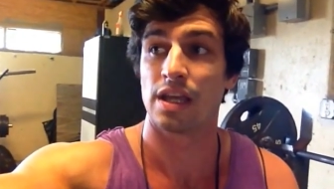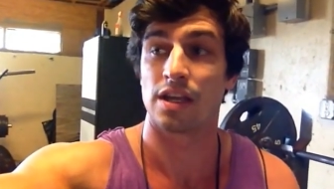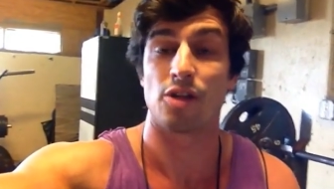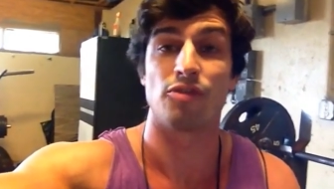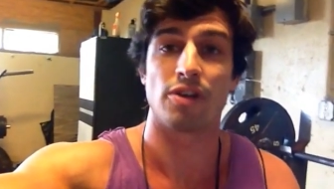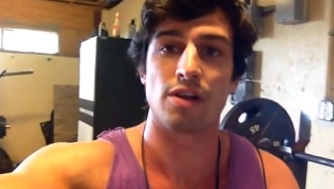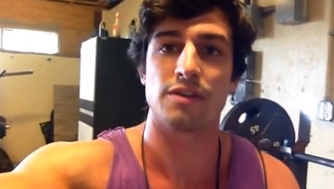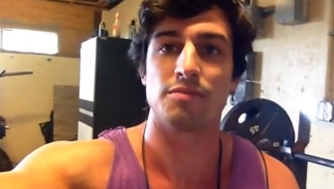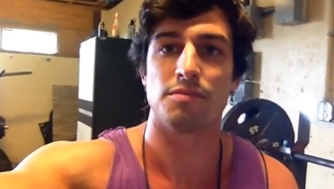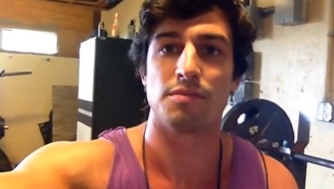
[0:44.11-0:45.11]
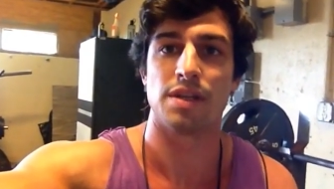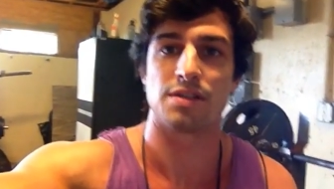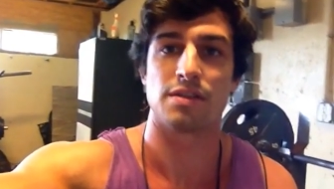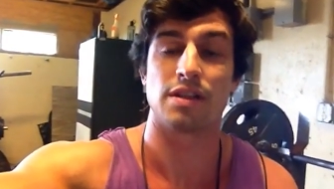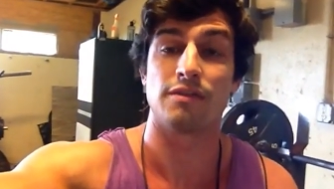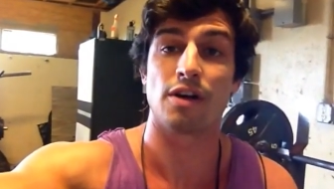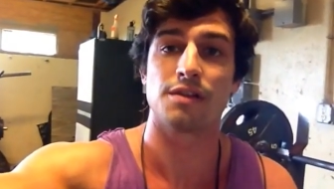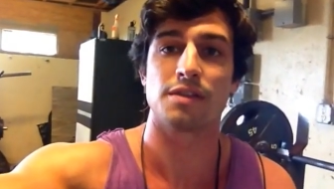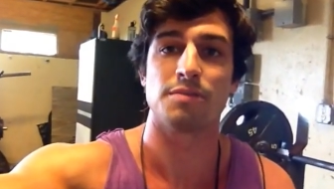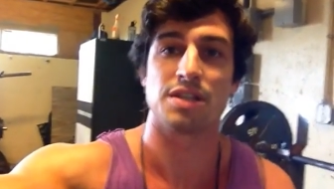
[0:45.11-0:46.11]
you know, involved in ministry and
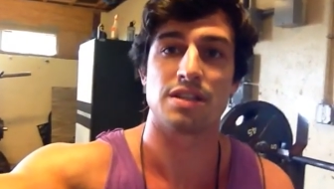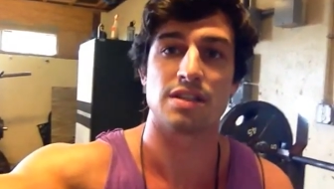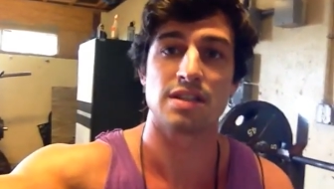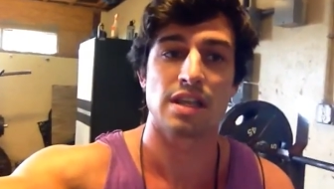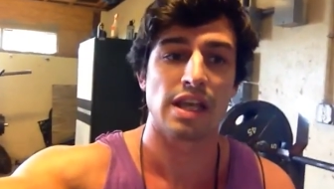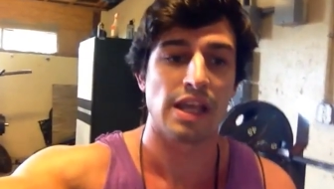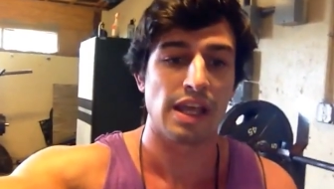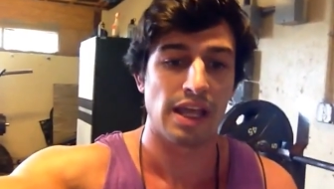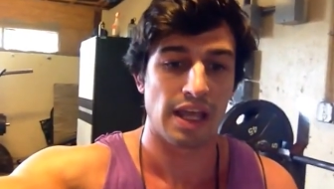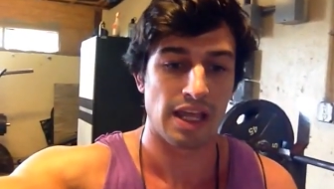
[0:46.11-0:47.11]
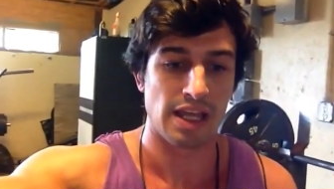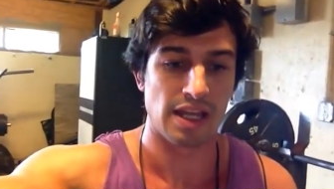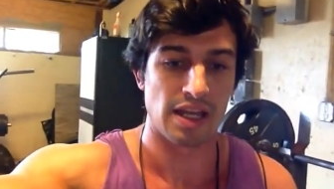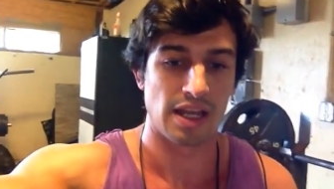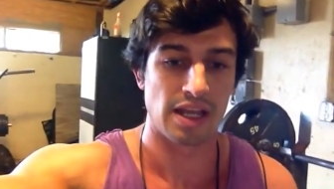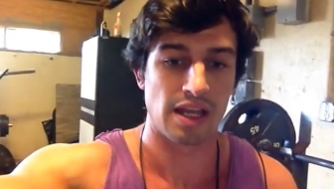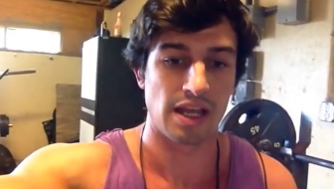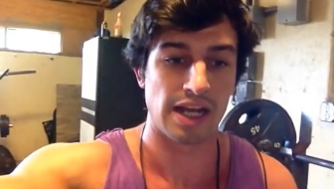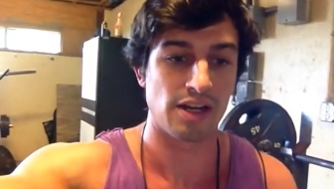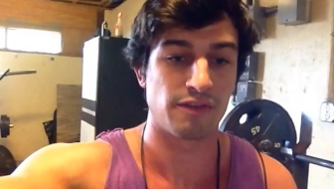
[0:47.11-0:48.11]
involved in missions. And
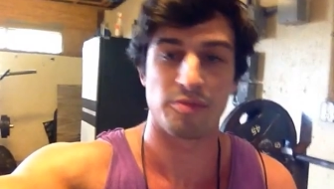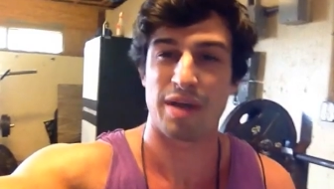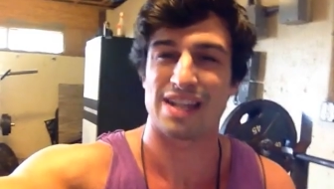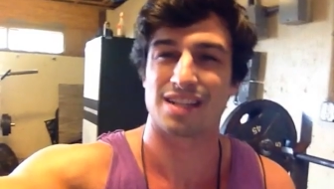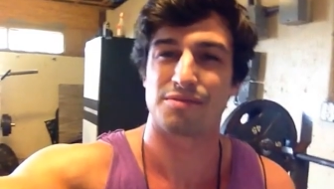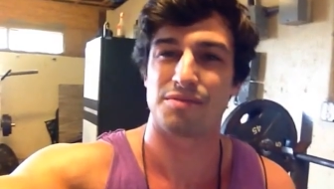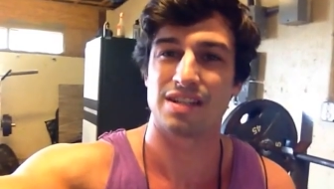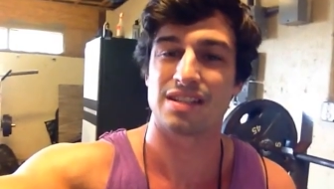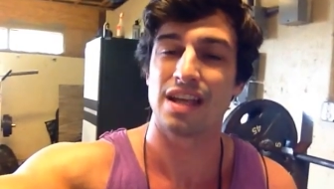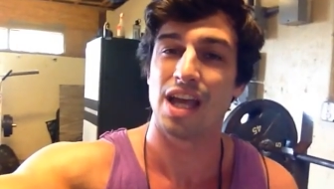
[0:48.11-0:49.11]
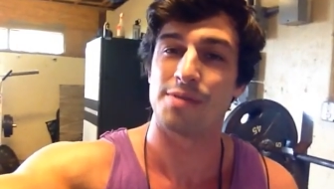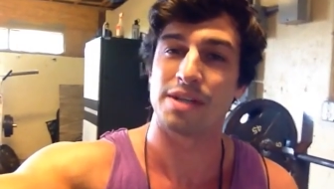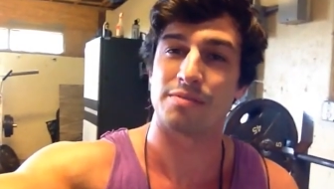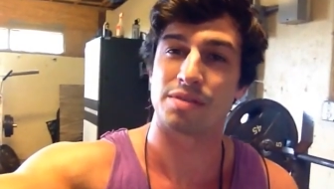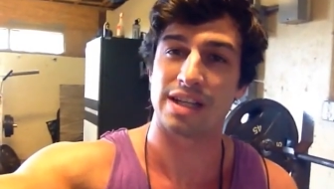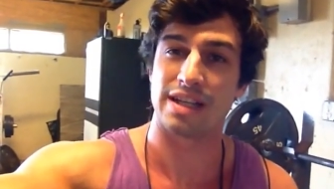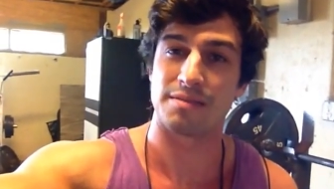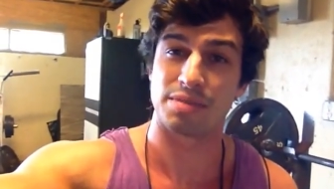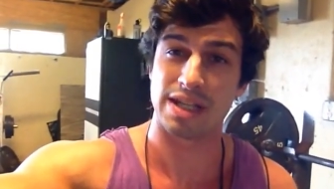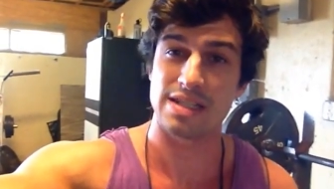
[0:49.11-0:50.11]
I know for the past couple months I've become compl
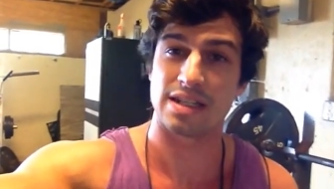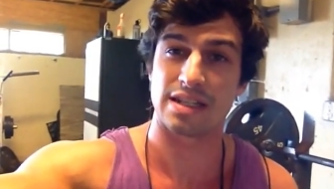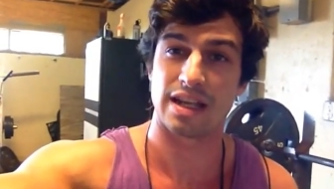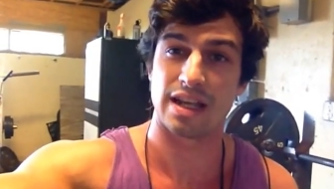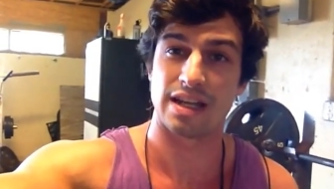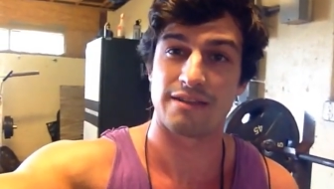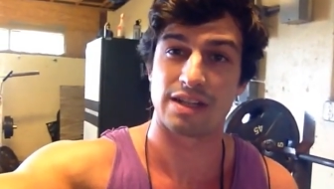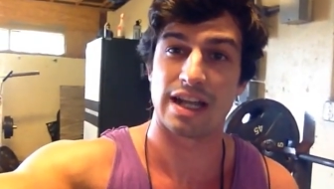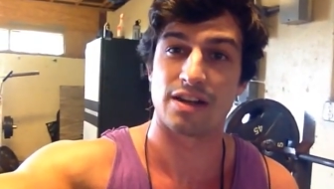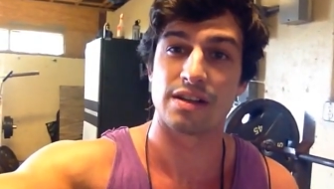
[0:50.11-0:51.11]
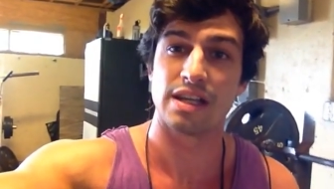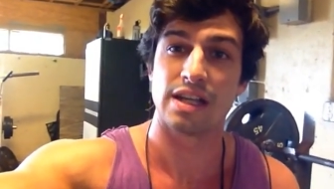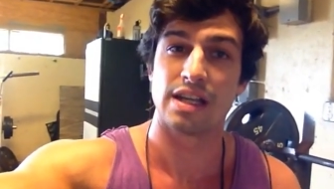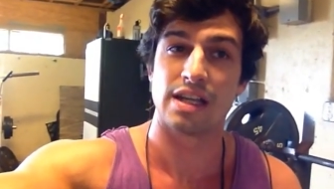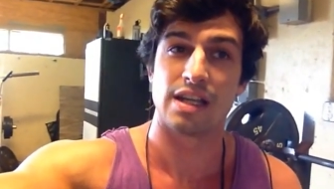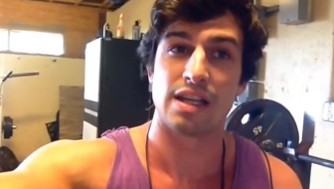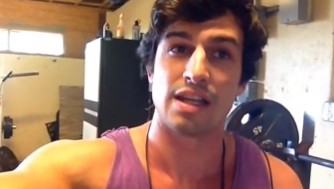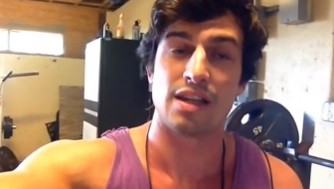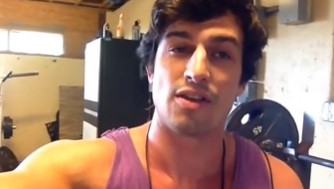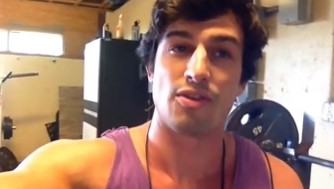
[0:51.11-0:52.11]
complacent in that, and I've allowed
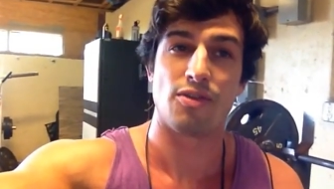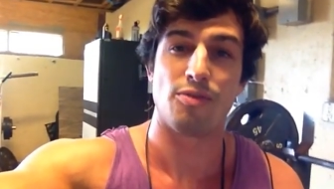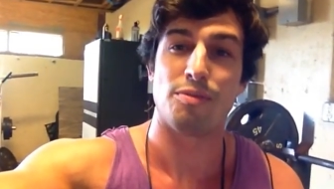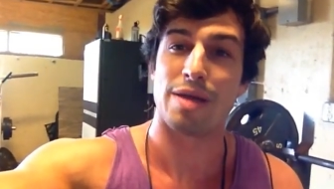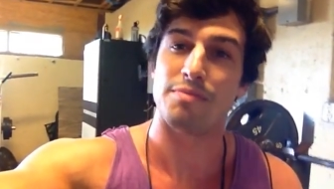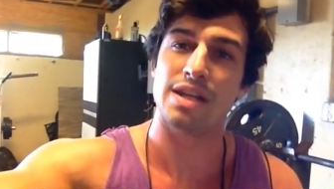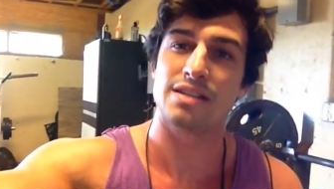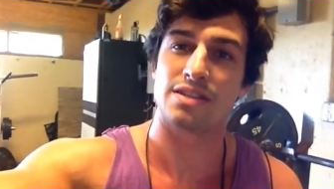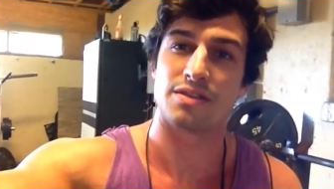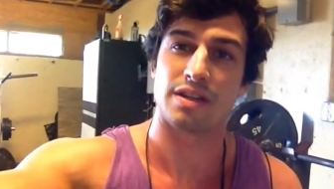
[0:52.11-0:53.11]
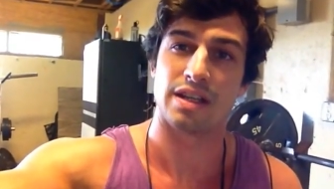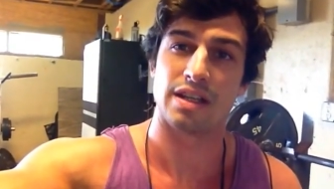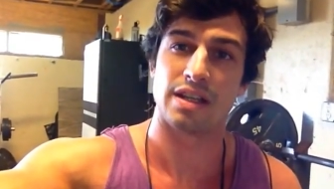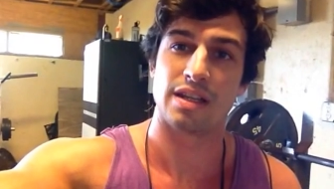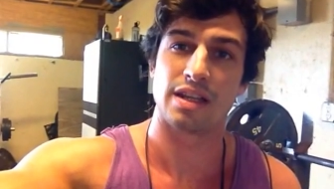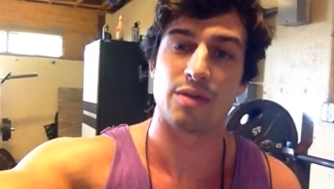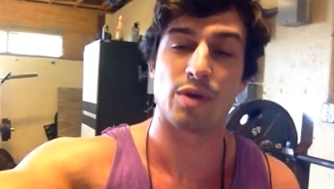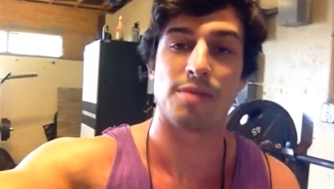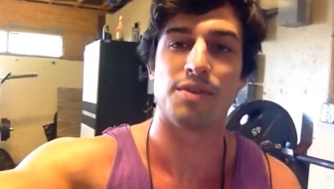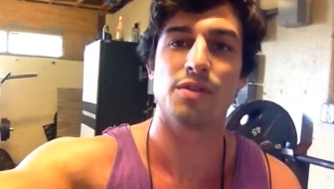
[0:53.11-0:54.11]
my ministry and
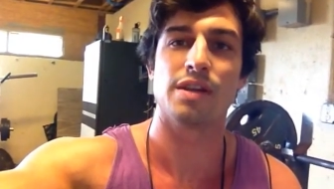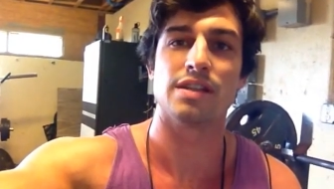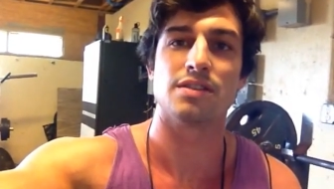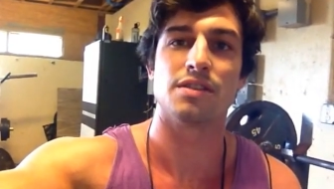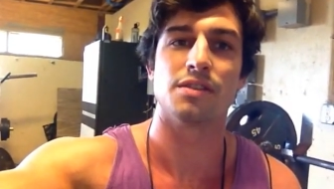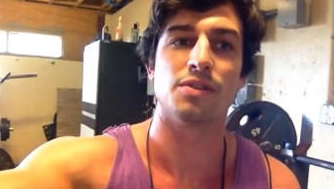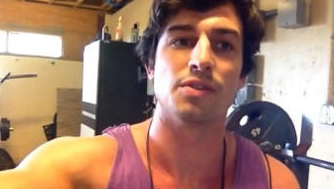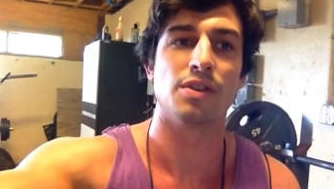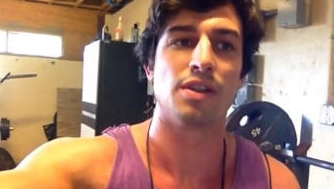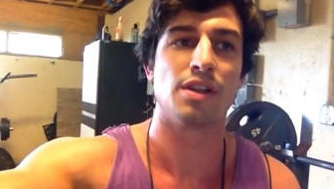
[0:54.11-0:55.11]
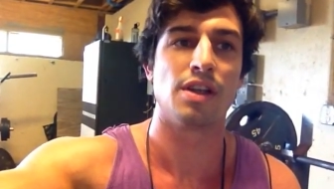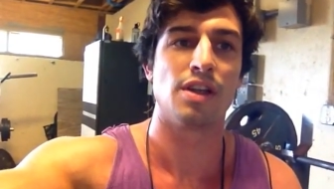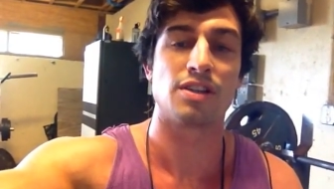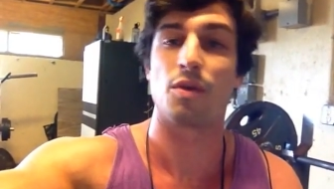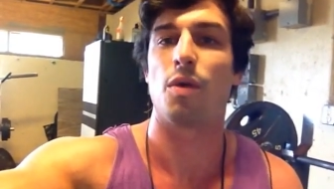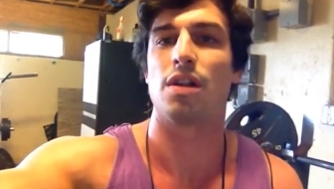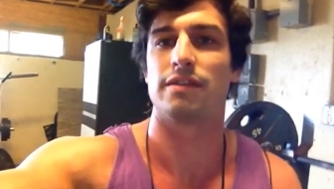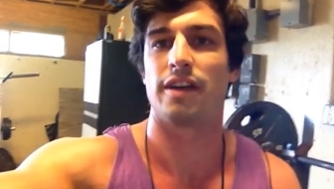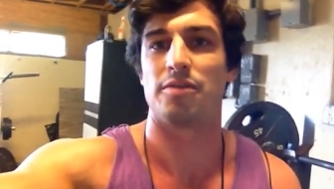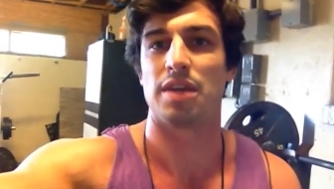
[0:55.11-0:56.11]
what I'm doing to to
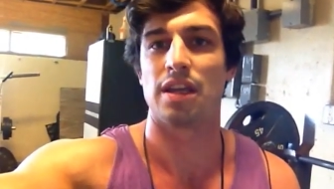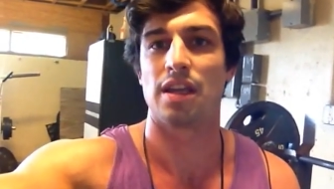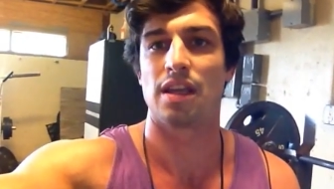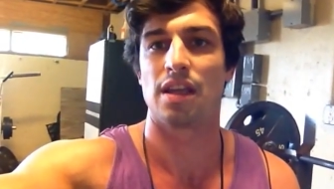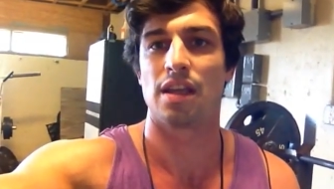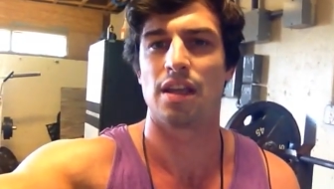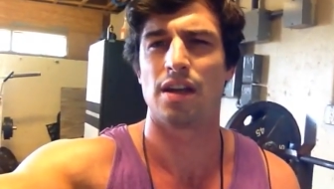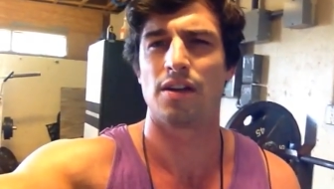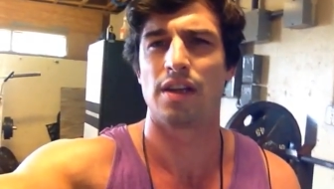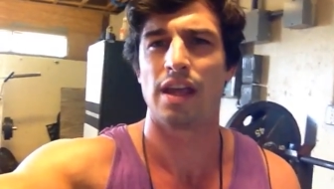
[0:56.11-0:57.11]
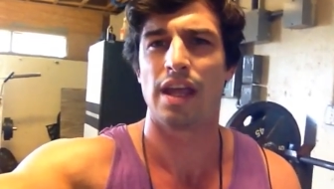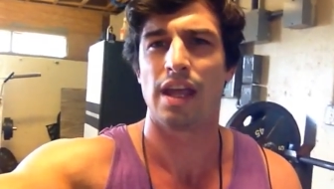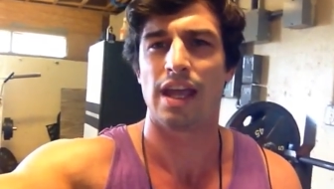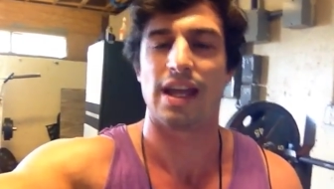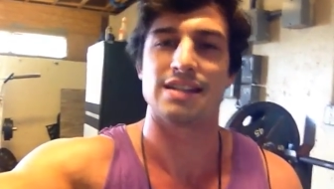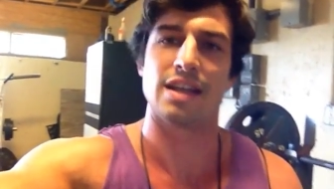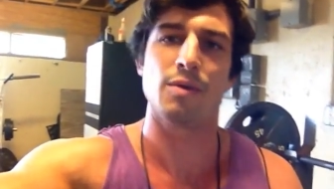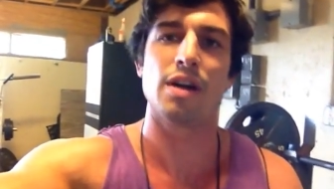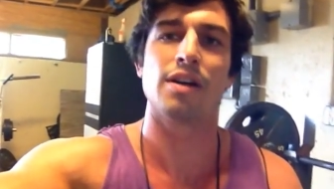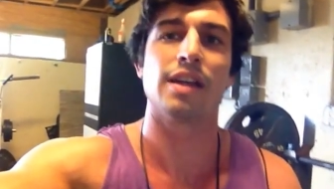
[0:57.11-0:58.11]
qualify me, you know. And I say,
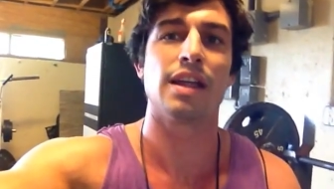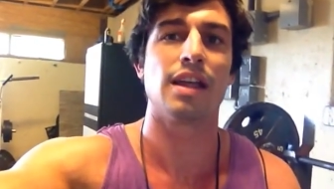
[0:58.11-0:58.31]
well,